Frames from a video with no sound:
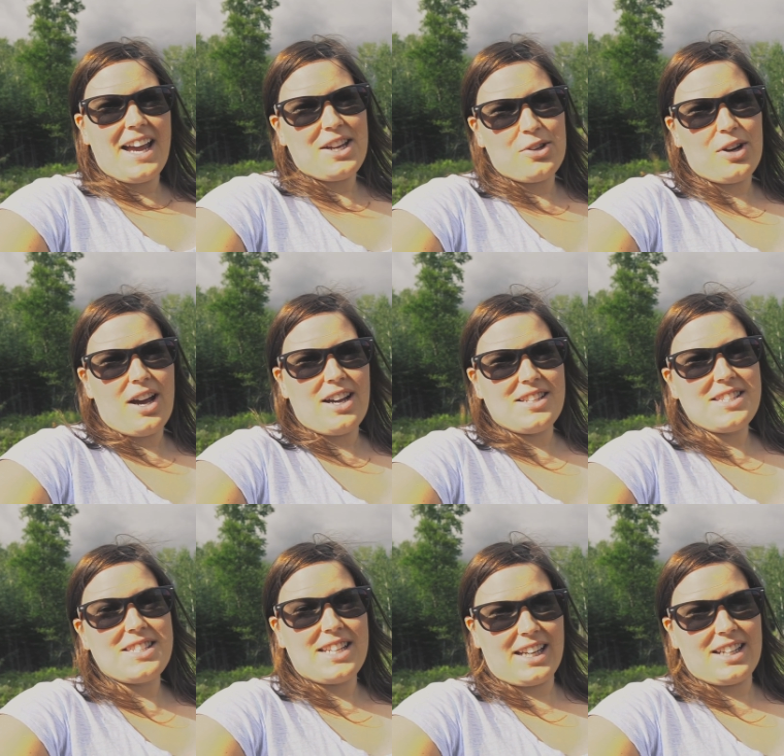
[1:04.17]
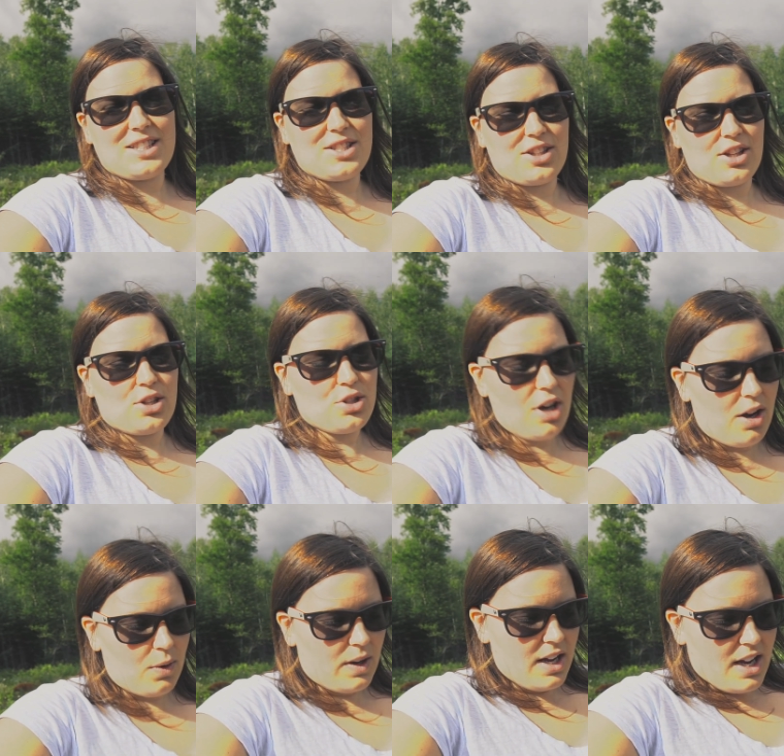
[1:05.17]
get you guys tickets to the
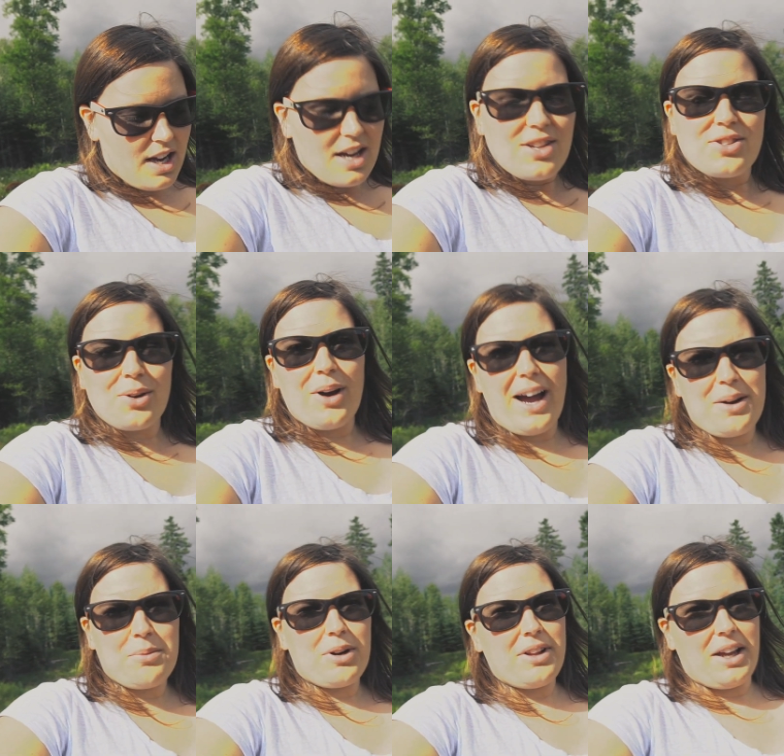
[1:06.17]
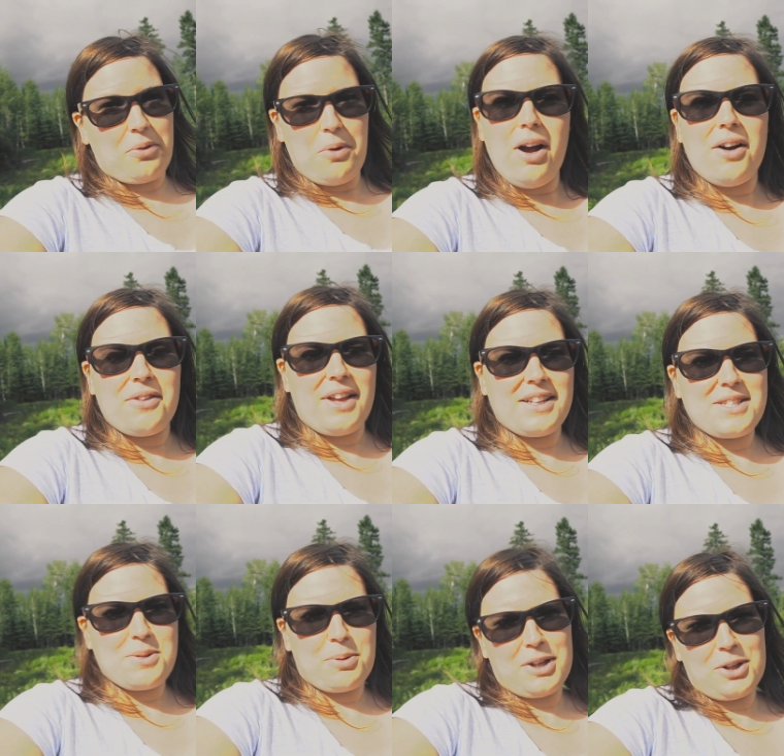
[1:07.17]
show. So Adam and I are like, wow,
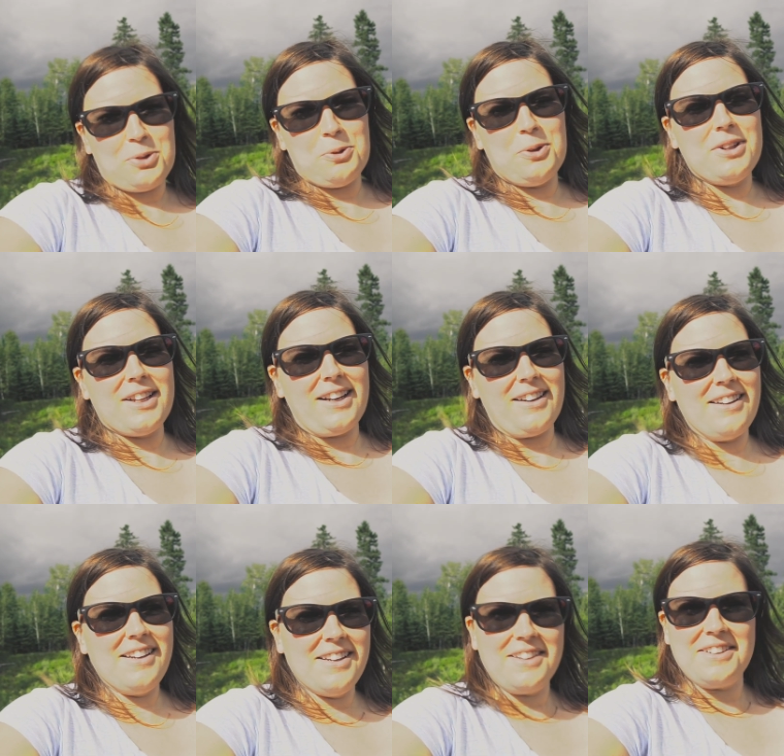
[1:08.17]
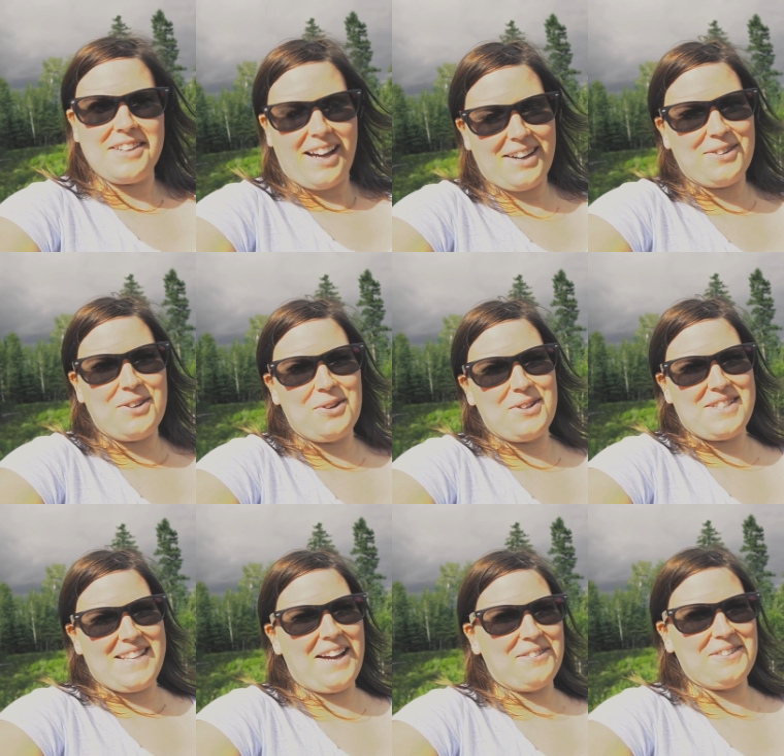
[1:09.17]
that's pretty cool. And I don't know,
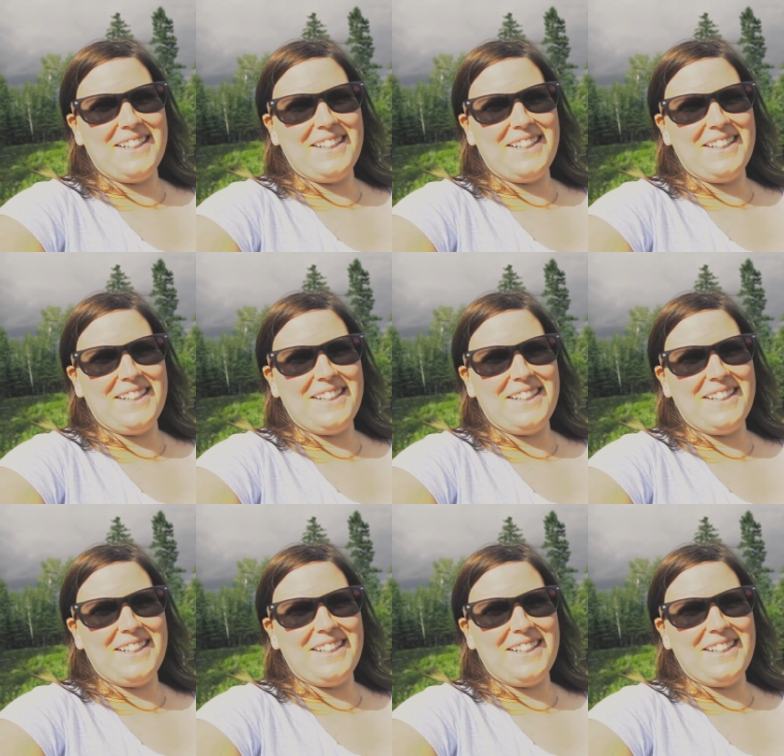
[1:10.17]
is that